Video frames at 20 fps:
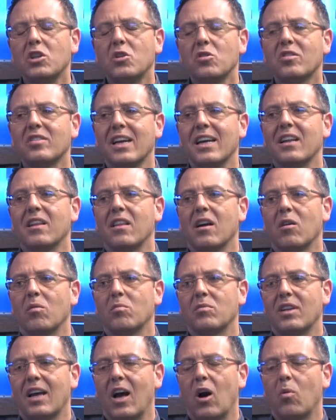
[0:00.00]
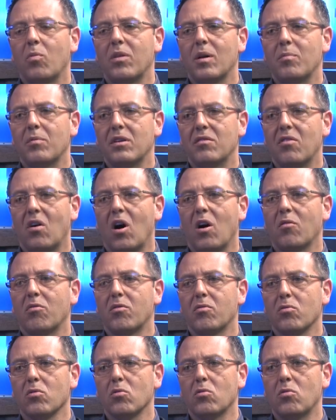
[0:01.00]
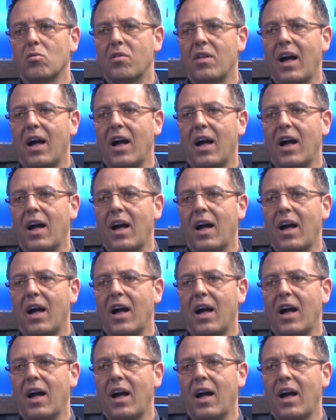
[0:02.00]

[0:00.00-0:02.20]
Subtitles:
could you say to them to help them evolve through